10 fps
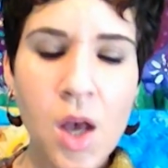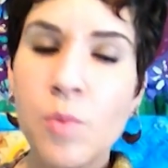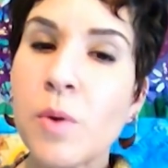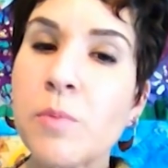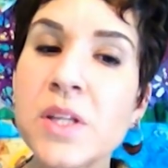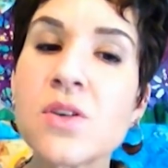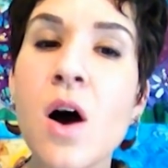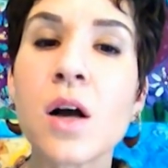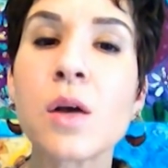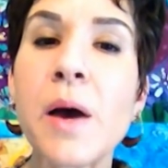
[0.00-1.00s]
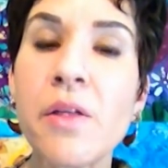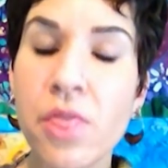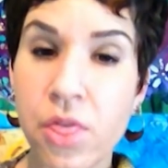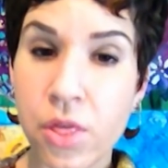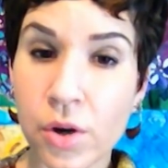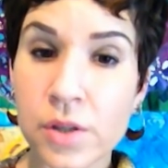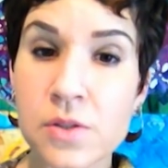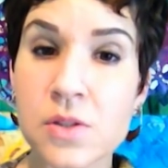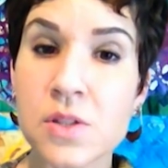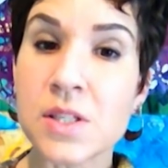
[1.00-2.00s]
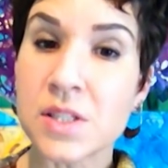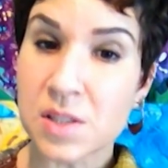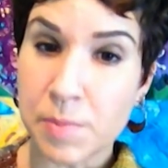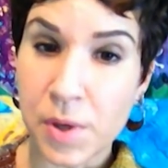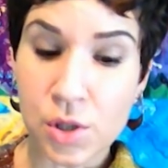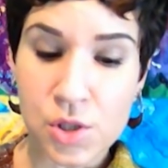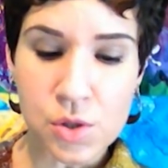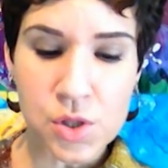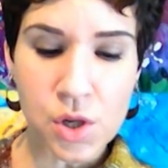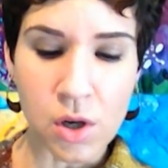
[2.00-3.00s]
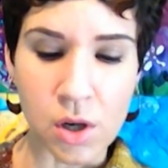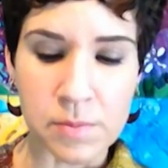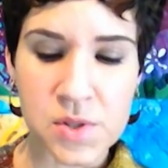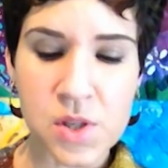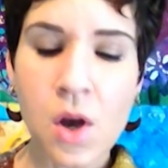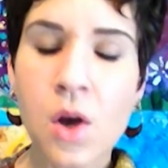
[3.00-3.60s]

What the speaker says: When we talk about thirst in spiritual terms,